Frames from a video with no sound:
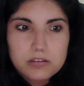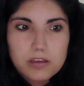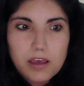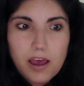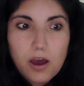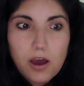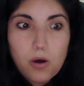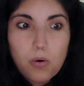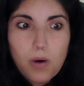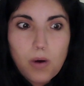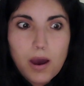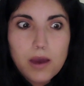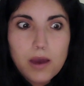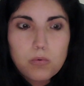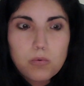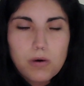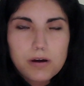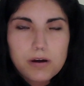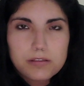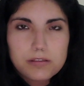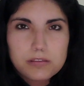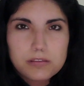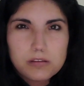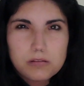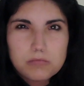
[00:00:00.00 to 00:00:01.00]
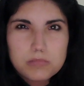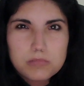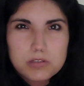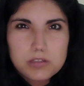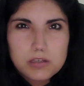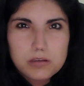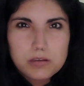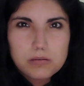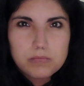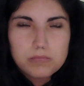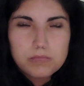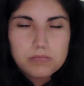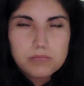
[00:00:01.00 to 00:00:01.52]
how I want them
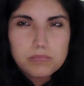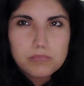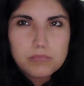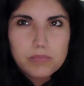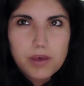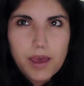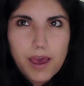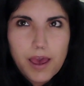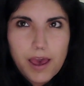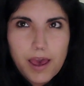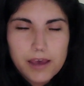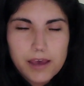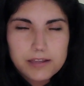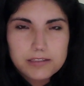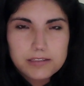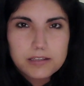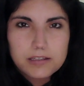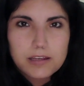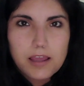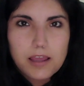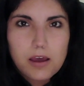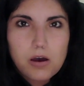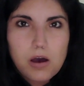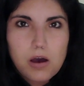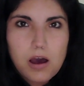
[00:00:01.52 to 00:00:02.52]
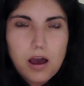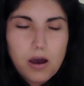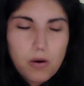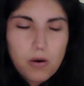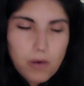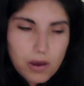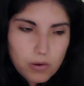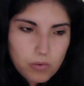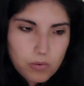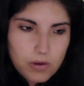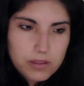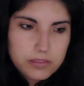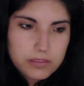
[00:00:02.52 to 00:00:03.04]
to act and not how I
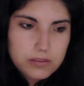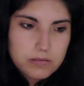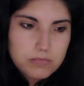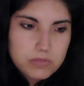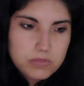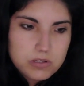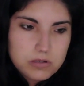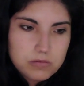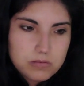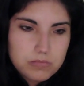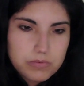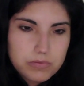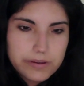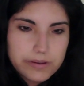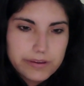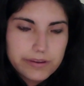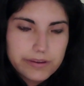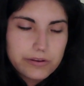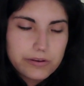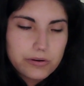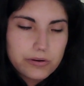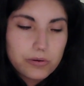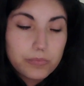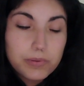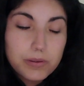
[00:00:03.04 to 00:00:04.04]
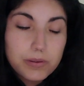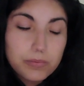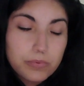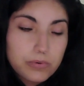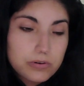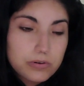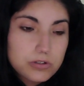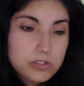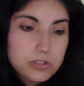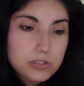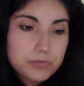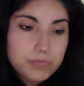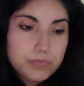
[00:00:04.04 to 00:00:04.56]
want them to be. You know, people are
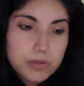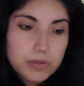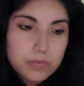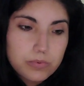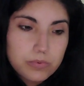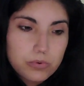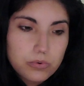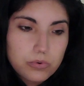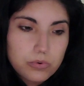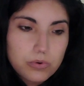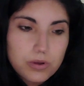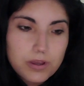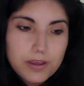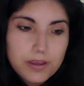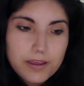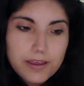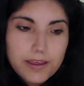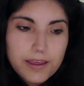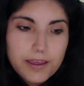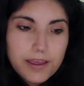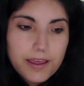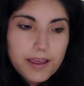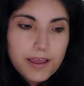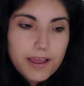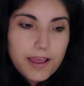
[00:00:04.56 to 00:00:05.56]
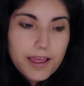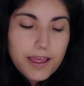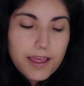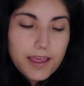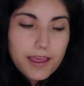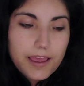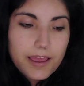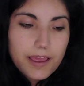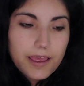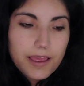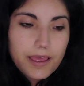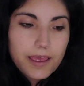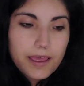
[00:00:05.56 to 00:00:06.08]
just people.
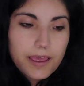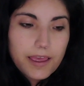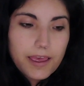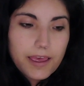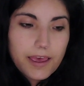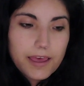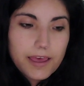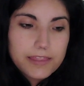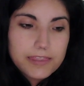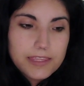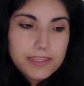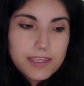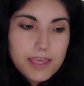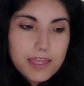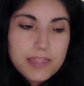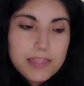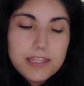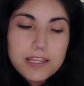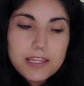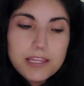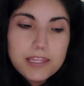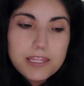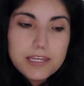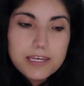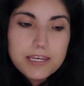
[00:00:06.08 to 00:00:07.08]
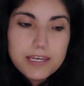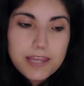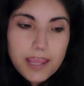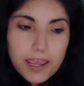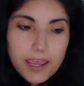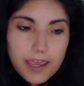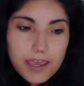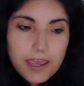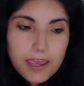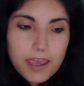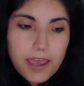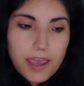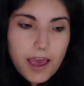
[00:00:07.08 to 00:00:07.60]
At the end of the
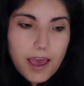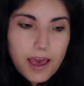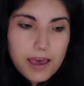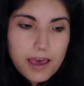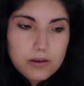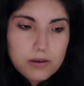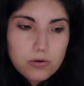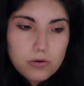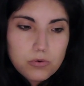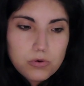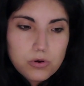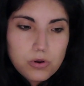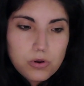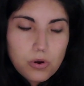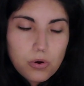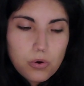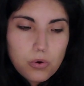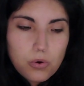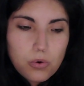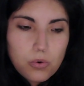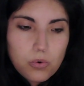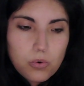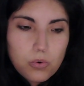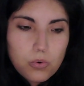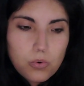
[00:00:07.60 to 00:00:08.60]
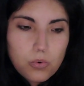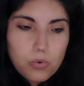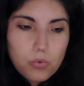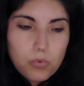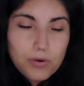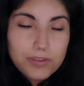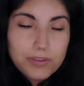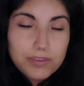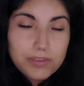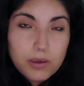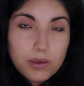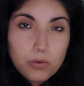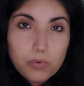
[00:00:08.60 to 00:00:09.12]
day, I don't know
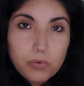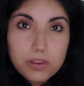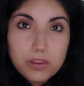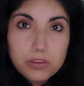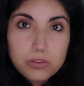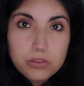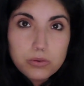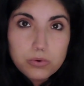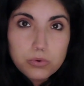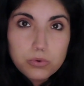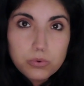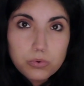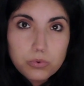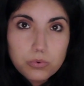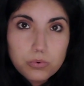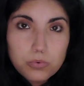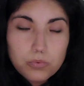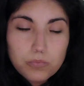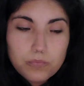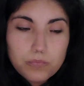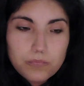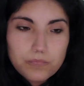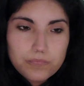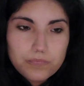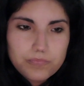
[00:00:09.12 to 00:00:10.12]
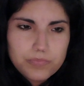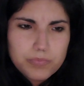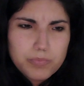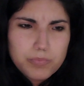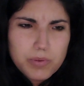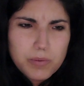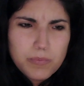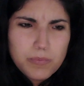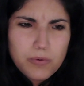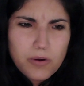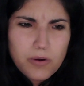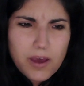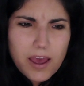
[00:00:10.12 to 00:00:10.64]
what they went through.
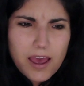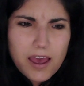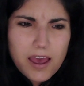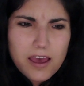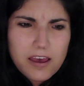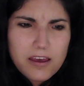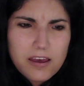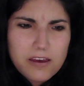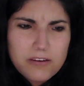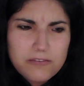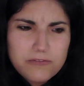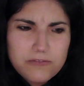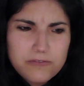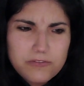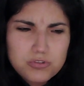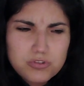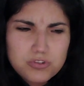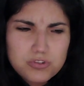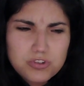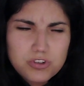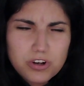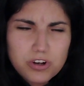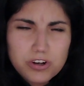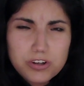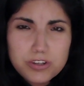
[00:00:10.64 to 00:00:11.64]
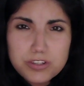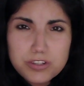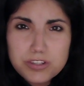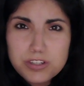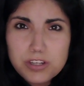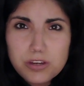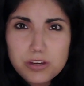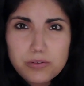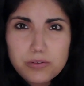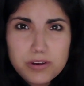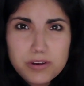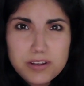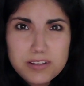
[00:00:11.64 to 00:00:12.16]
People have dark
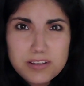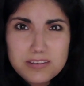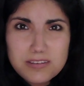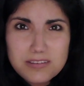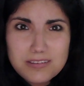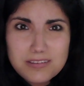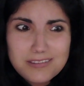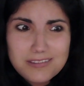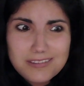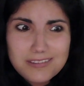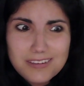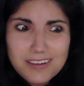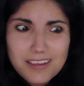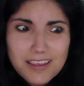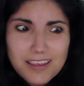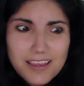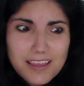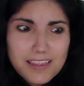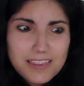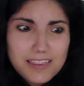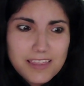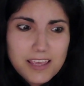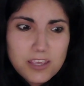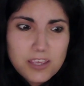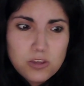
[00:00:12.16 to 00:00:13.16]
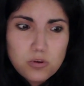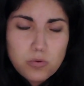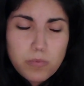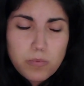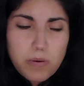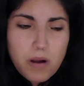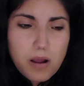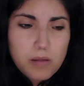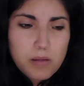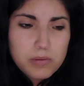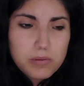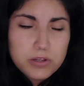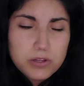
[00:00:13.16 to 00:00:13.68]
secrets that you
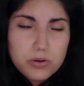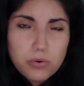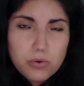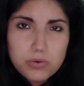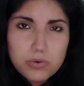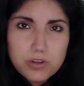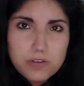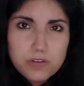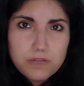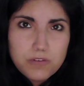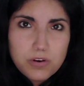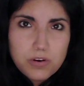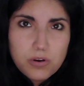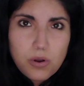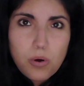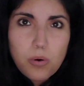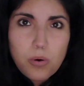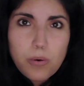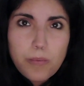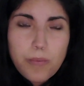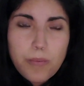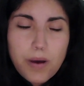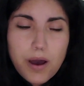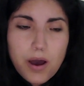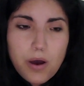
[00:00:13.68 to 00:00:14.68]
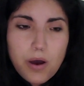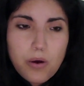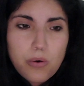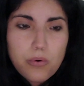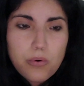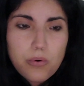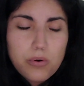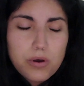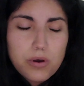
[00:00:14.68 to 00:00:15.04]
probably don't even know about.